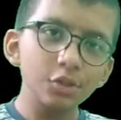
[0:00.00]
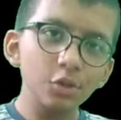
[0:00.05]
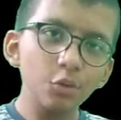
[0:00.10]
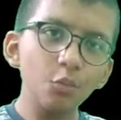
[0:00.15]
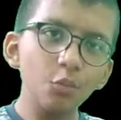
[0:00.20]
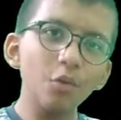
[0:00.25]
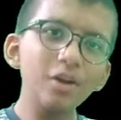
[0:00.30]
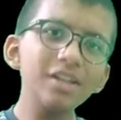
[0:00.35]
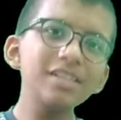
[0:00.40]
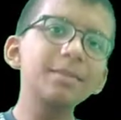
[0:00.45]

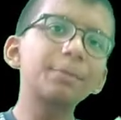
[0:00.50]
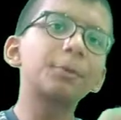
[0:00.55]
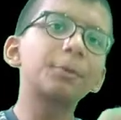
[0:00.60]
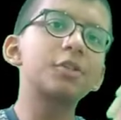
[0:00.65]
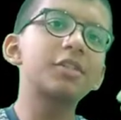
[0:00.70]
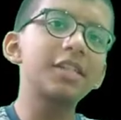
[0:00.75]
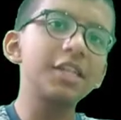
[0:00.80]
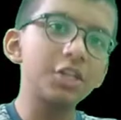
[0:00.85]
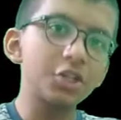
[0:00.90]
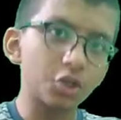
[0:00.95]
what is the
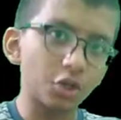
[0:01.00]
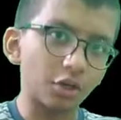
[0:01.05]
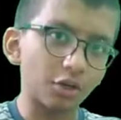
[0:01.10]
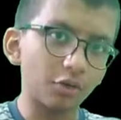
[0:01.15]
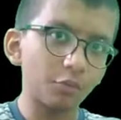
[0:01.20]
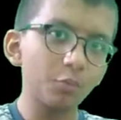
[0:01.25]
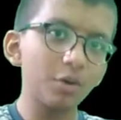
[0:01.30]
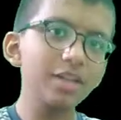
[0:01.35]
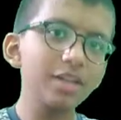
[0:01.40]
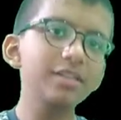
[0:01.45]
procedure?
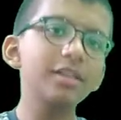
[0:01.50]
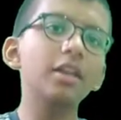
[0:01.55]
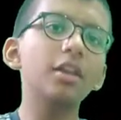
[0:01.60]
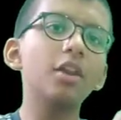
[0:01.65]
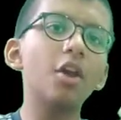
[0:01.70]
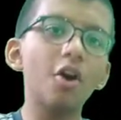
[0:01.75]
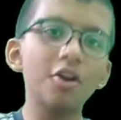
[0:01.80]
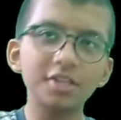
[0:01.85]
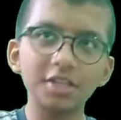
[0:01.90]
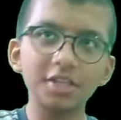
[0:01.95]
What is the
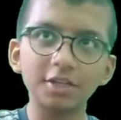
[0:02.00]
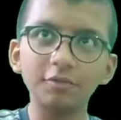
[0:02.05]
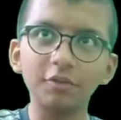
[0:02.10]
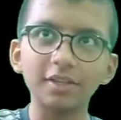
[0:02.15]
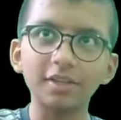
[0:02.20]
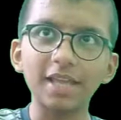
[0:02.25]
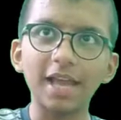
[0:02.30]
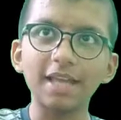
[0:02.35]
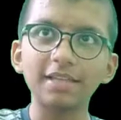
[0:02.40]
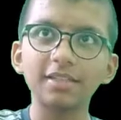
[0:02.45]
logic for
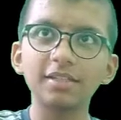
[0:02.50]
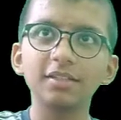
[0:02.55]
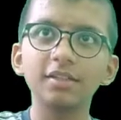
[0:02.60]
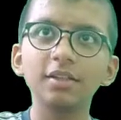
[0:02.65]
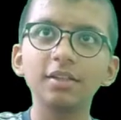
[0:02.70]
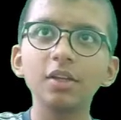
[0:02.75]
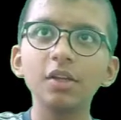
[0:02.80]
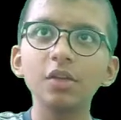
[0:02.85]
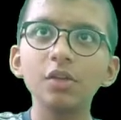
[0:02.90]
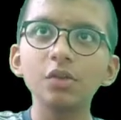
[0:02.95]
that?
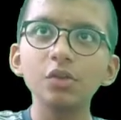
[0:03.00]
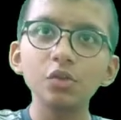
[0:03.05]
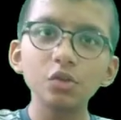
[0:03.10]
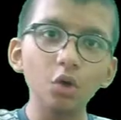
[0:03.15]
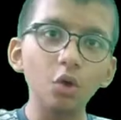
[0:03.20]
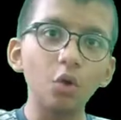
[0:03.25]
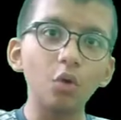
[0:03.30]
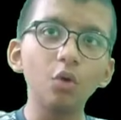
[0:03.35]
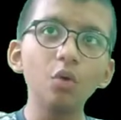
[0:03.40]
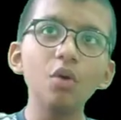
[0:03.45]

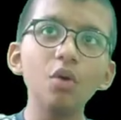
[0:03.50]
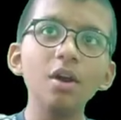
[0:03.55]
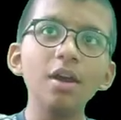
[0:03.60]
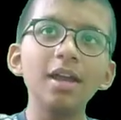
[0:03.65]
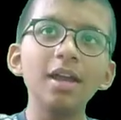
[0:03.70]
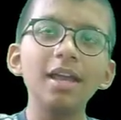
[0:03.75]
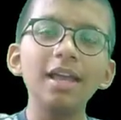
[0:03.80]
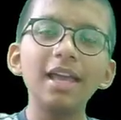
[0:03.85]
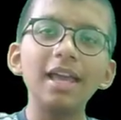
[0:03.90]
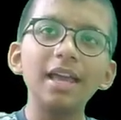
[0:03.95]
So
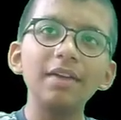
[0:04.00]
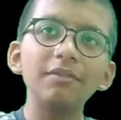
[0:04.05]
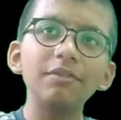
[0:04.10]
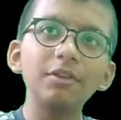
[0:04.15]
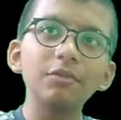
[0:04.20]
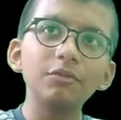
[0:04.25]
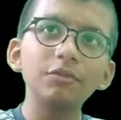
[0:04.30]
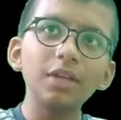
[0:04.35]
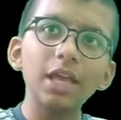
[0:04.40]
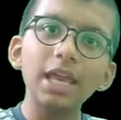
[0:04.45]
we
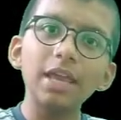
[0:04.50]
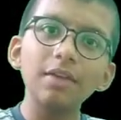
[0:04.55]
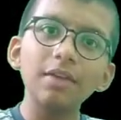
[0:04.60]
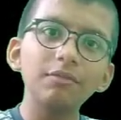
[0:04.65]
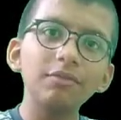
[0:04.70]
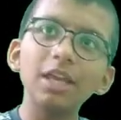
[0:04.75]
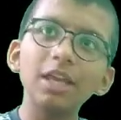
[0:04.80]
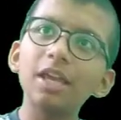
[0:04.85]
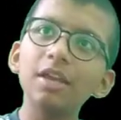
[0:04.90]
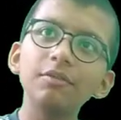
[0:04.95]

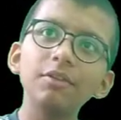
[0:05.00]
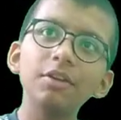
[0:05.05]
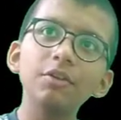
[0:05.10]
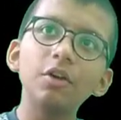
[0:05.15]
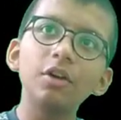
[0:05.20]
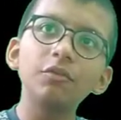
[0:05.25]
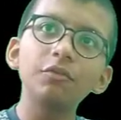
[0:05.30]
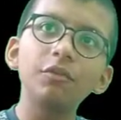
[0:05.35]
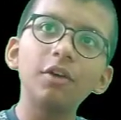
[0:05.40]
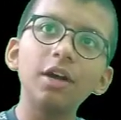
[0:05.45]

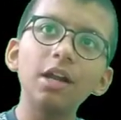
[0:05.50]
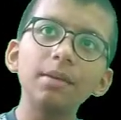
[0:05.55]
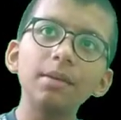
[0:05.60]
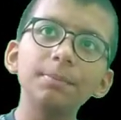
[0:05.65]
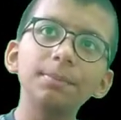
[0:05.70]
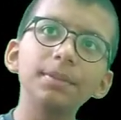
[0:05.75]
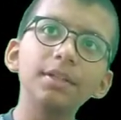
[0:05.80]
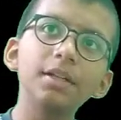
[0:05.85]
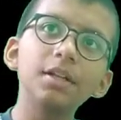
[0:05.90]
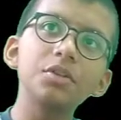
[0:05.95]
want 1
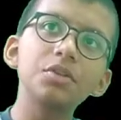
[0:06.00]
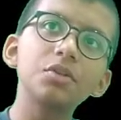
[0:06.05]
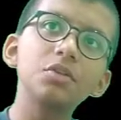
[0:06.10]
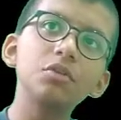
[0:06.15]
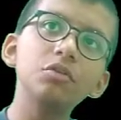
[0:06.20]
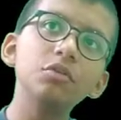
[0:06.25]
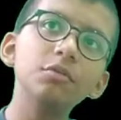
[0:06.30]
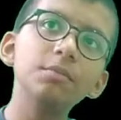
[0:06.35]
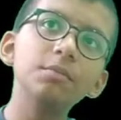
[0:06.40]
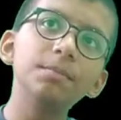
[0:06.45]
plus
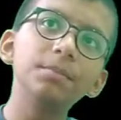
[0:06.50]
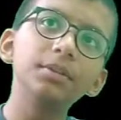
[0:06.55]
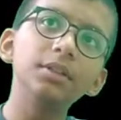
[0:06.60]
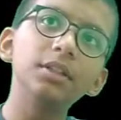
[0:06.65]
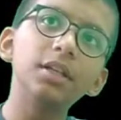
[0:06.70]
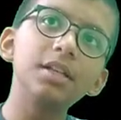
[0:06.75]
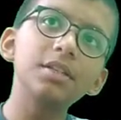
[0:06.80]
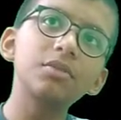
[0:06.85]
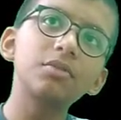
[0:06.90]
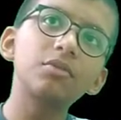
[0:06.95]
2
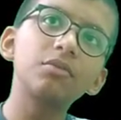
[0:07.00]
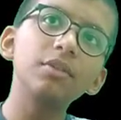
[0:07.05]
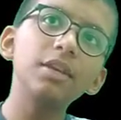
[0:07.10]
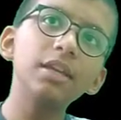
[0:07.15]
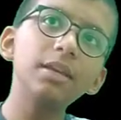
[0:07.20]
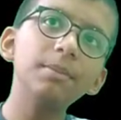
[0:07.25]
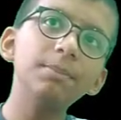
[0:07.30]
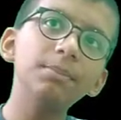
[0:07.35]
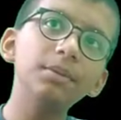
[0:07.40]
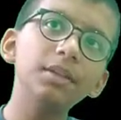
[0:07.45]
plus
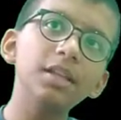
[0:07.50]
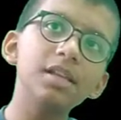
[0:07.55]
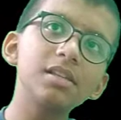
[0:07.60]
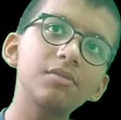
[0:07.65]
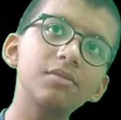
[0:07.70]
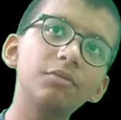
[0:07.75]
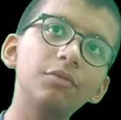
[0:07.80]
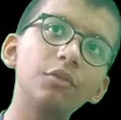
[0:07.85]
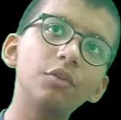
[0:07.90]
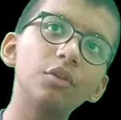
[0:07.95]
3 plus
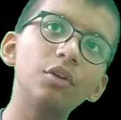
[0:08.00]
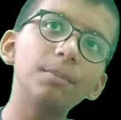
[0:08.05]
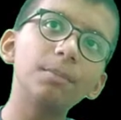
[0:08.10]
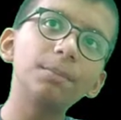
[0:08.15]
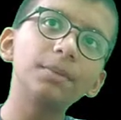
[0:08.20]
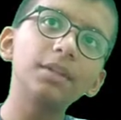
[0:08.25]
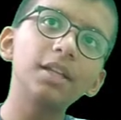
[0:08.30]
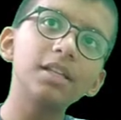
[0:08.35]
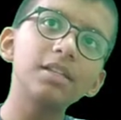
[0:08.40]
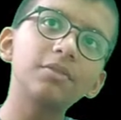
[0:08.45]
4
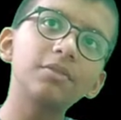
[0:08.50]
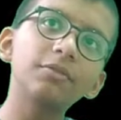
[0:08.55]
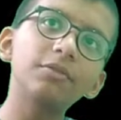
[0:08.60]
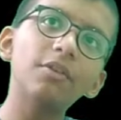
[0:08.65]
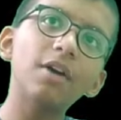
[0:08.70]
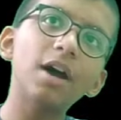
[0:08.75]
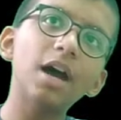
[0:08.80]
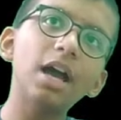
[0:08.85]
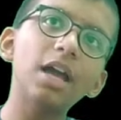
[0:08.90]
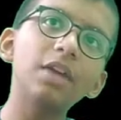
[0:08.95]
plus
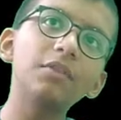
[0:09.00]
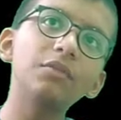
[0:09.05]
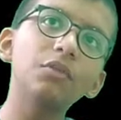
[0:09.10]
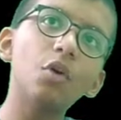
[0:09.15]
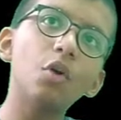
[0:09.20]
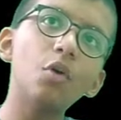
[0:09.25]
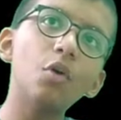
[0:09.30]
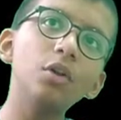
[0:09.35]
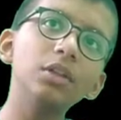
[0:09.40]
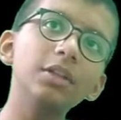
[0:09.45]
5
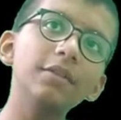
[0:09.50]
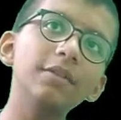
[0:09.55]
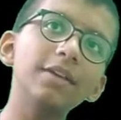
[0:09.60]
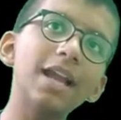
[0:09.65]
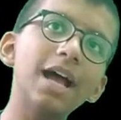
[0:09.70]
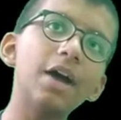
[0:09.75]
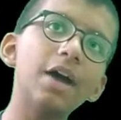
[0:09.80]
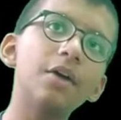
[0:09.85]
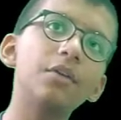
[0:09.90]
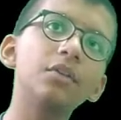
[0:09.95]
all the way
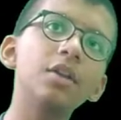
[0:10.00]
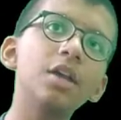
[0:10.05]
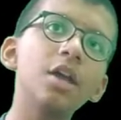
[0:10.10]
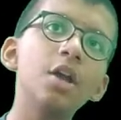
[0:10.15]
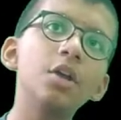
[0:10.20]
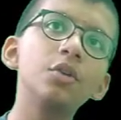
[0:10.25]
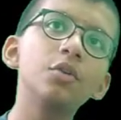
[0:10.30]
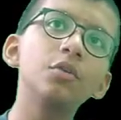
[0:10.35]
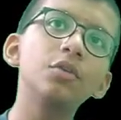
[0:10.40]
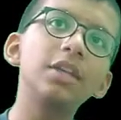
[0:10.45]
down
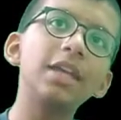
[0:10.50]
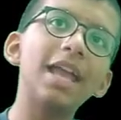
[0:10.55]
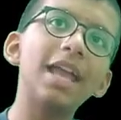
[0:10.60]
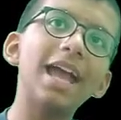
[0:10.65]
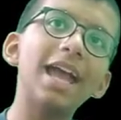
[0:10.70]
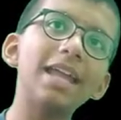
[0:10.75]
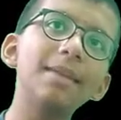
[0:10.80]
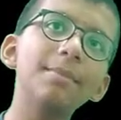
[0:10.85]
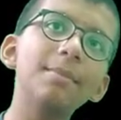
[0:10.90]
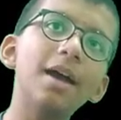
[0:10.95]
to the
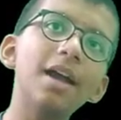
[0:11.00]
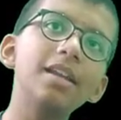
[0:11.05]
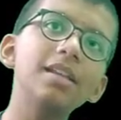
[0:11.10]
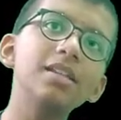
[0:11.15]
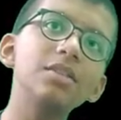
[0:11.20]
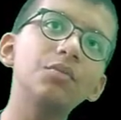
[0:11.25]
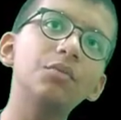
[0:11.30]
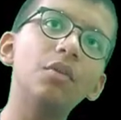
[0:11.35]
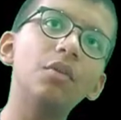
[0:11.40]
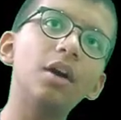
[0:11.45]
n
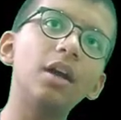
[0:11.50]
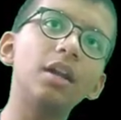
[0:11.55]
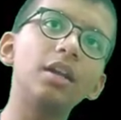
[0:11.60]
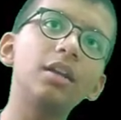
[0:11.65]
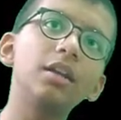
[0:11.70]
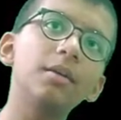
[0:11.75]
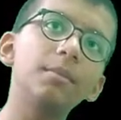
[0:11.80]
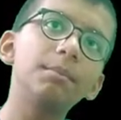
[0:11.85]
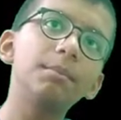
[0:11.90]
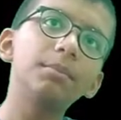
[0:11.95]
minus 1
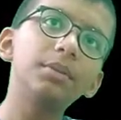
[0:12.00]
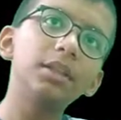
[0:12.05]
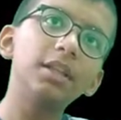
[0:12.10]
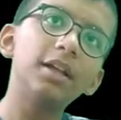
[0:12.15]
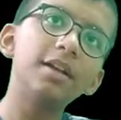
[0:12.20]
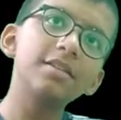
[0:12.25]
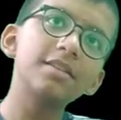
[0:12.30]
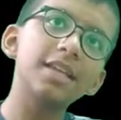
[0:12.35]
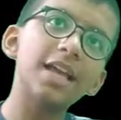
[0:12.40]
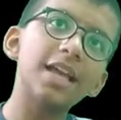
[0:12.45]

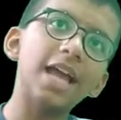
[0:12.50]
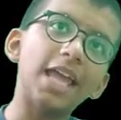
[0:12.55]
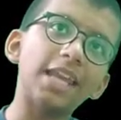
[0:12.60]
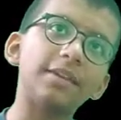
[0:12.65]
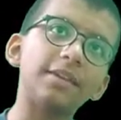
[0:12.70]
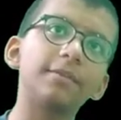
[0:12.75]
plus n.